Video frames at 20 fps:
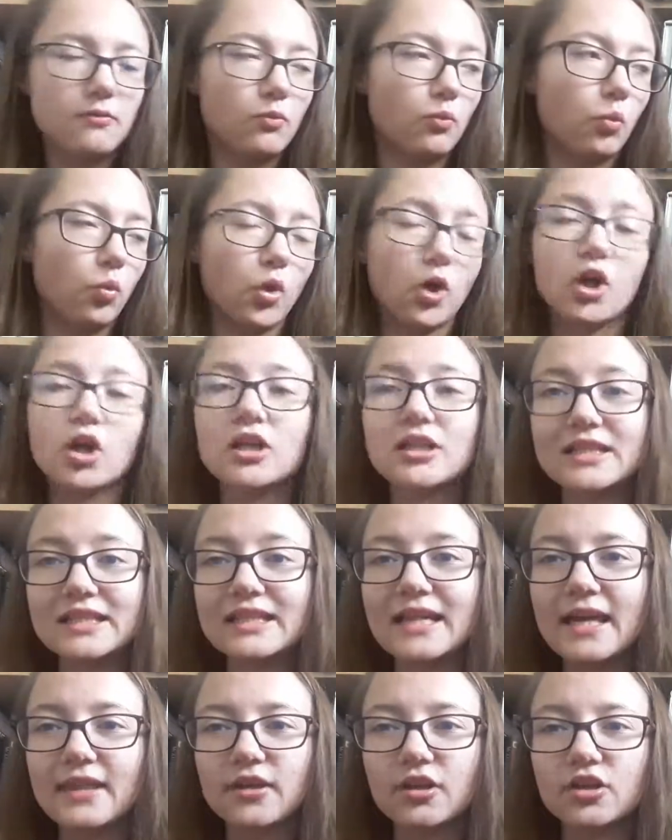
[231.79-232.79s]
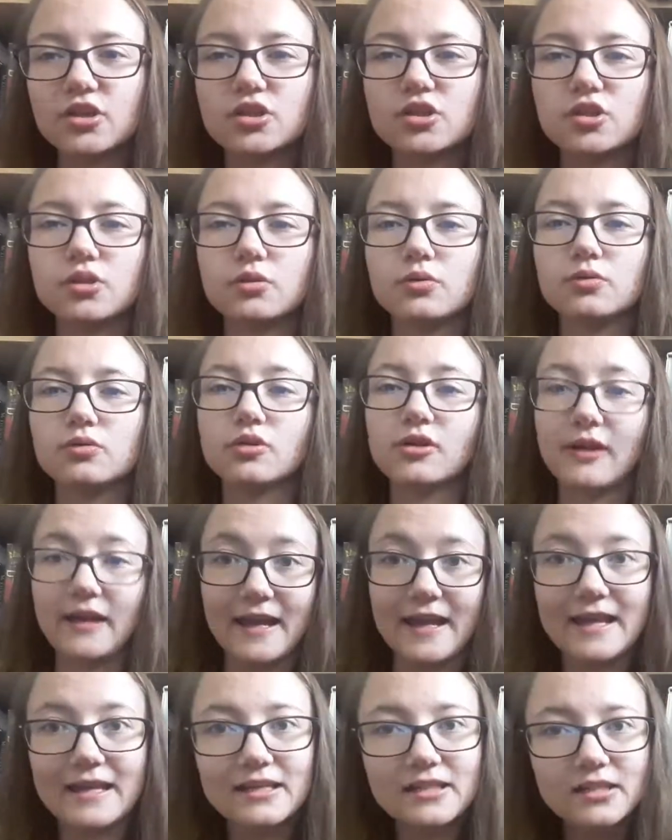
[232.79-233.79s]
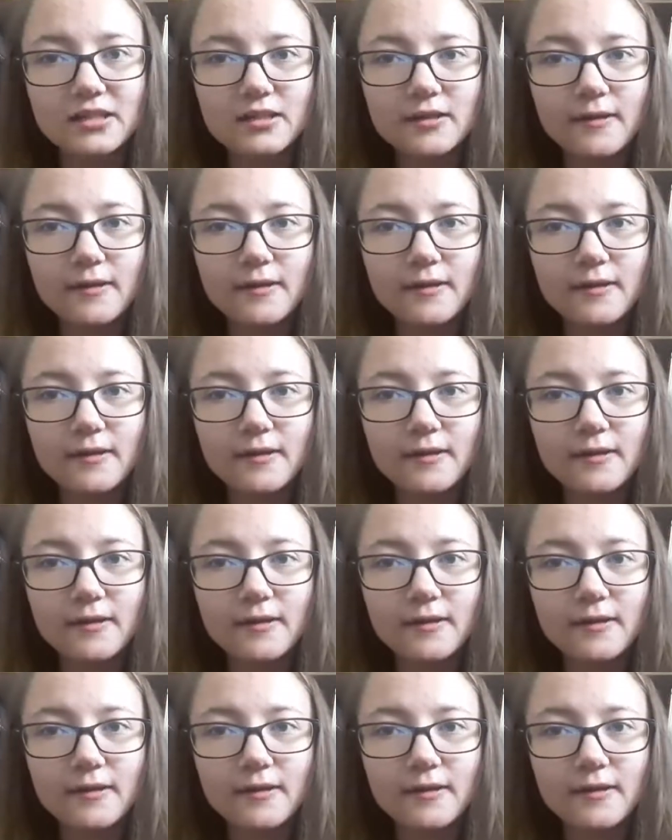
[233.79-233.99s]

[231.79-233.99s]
work together to create